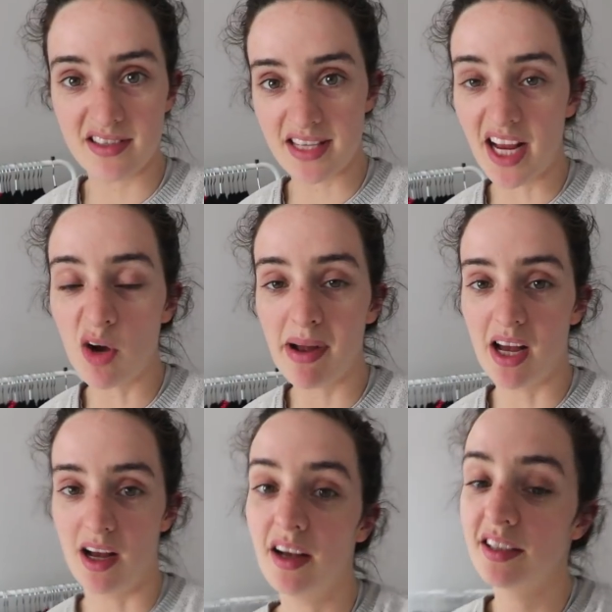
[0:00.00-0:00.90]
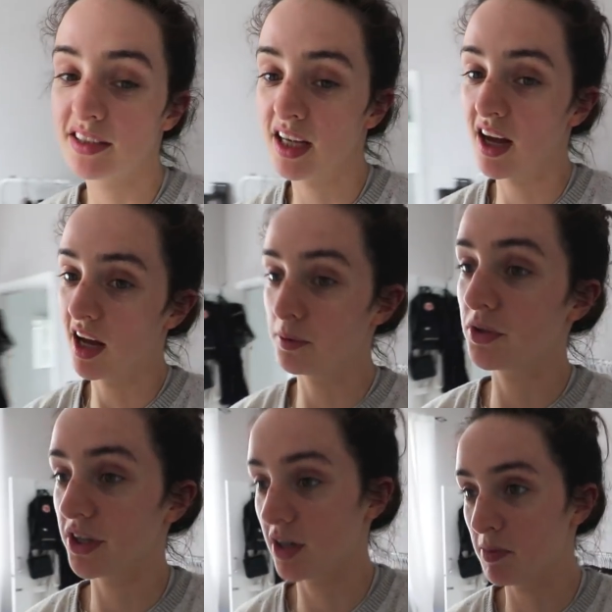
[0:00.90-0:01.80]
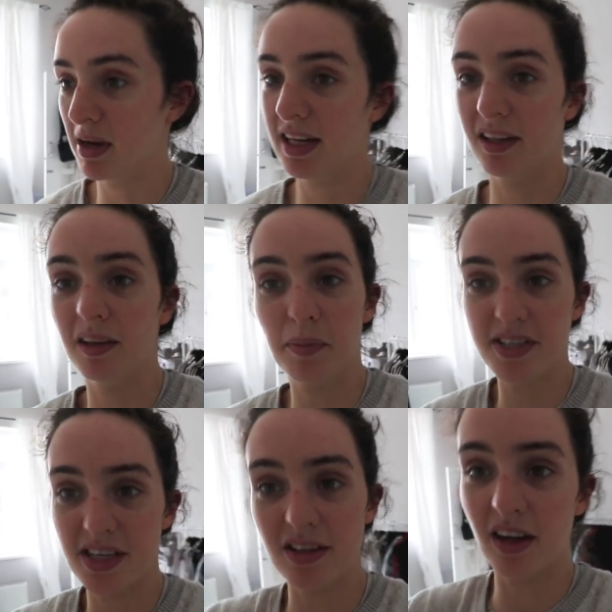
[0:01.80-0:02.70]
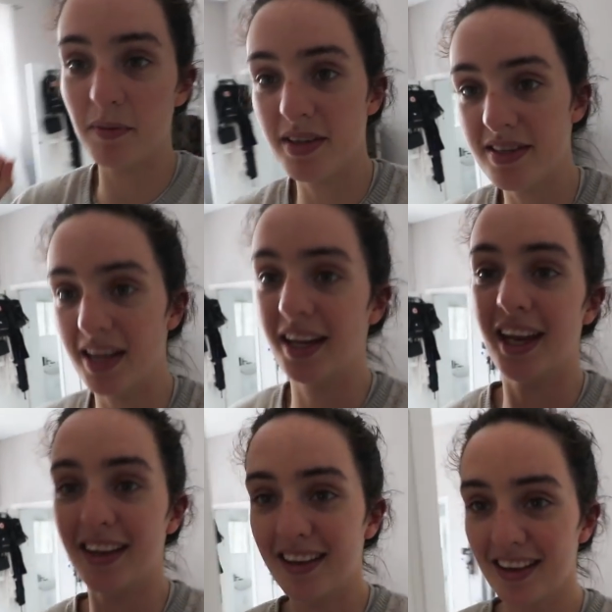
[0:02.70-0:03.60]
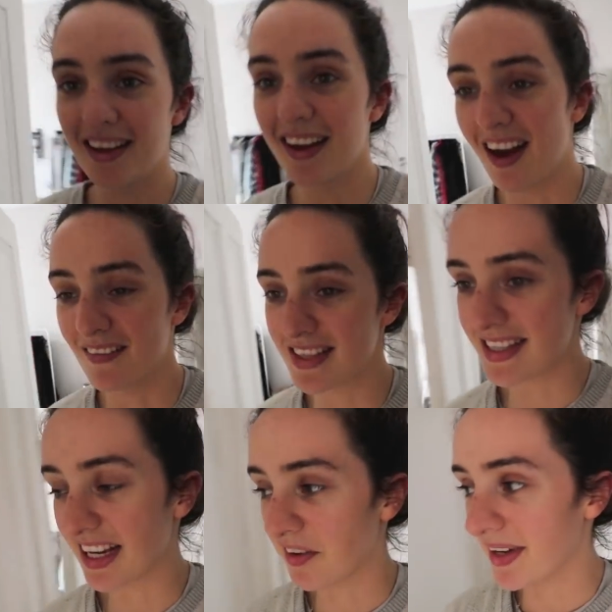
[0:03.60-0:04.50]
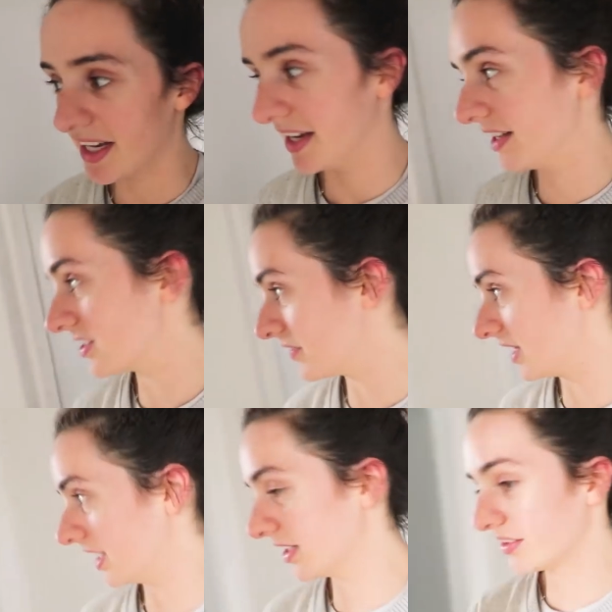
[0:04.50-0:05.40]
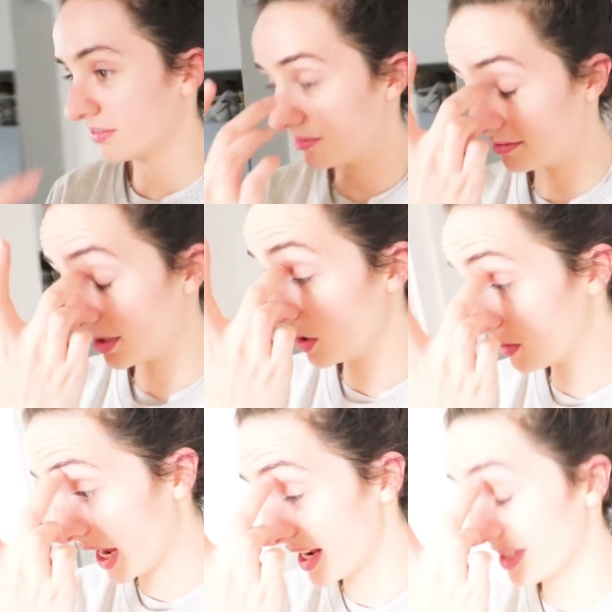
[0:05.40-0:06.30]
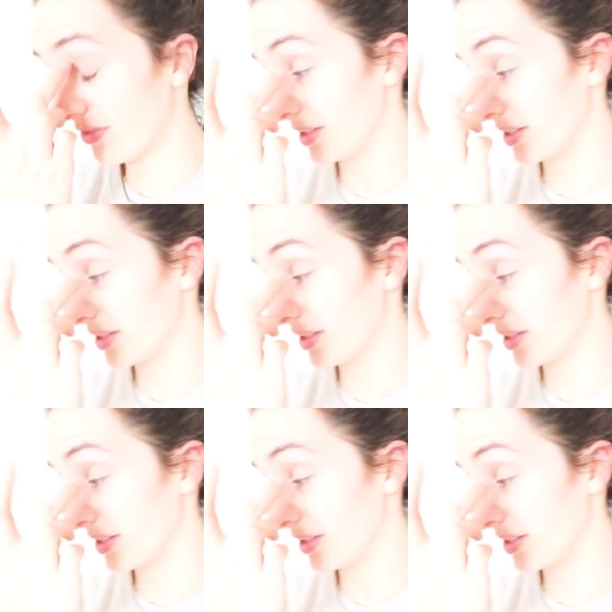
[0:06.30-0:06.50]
sitting on my ass. I will show you my little position I've been sitting in. I've been sitting on my ass for the last 2 days, it